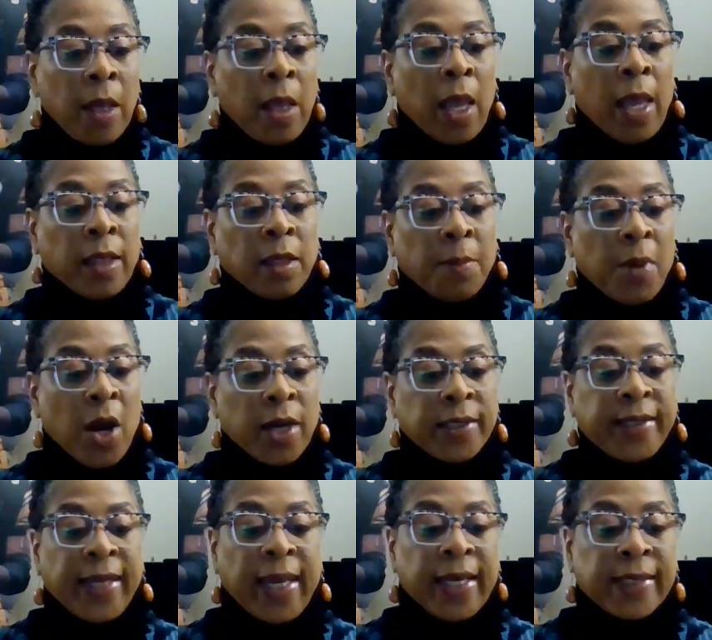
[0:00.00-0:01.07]
And Lamar
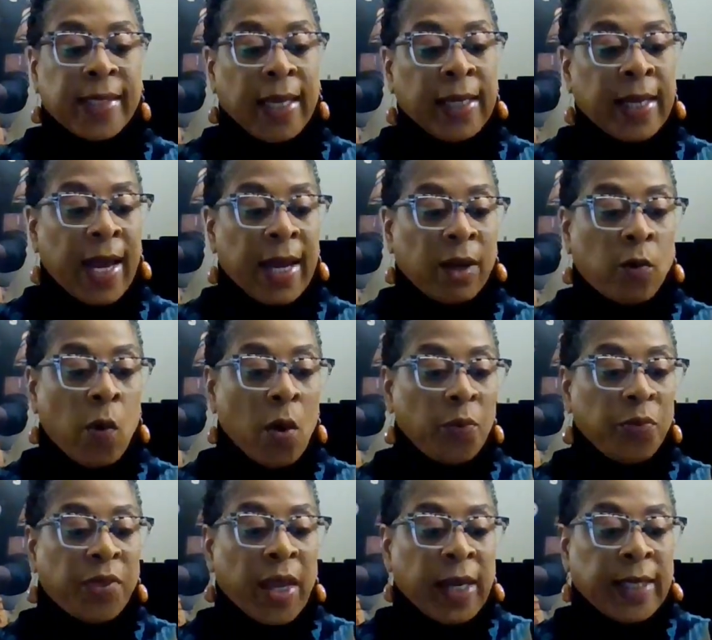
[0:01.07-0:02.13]
says, and I
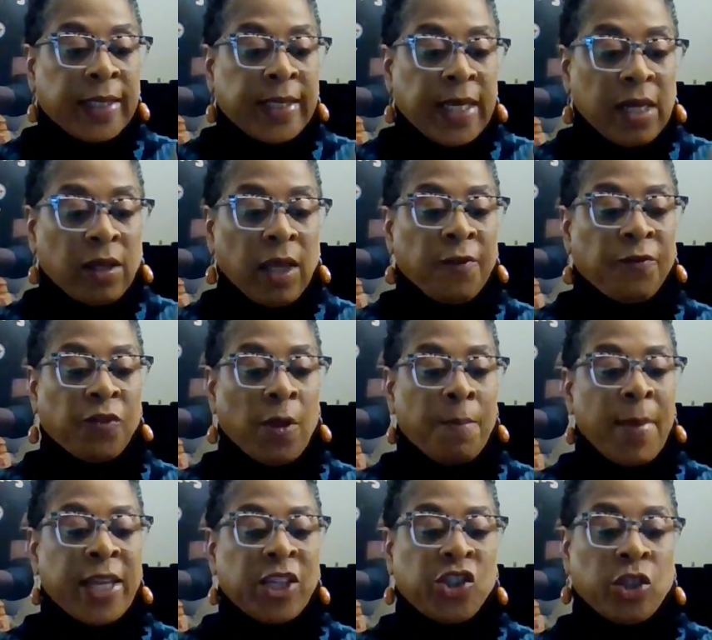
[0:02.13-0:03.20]
quote, "There is still
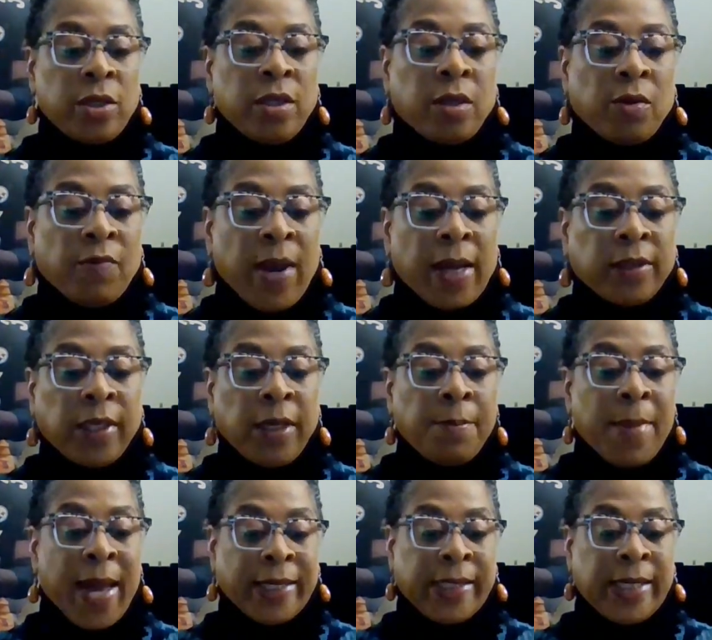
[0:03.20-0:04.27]
inflammation surrounding
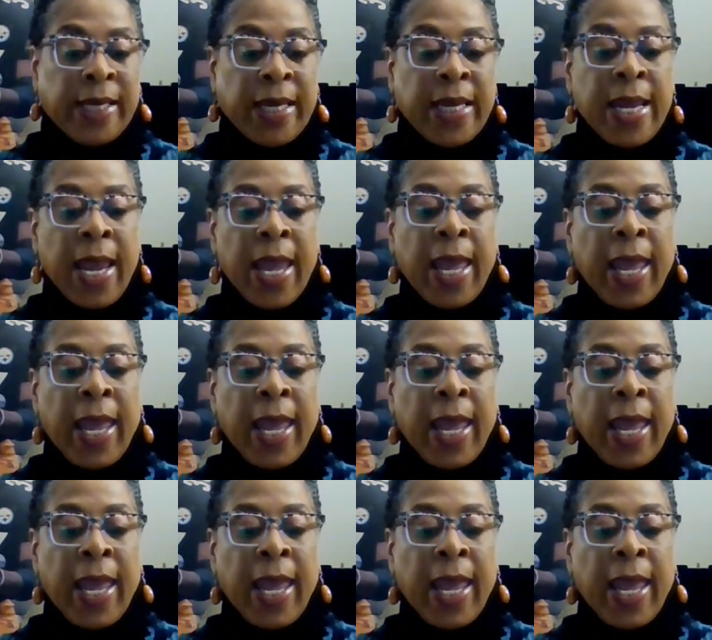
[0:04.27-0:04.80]
my knee,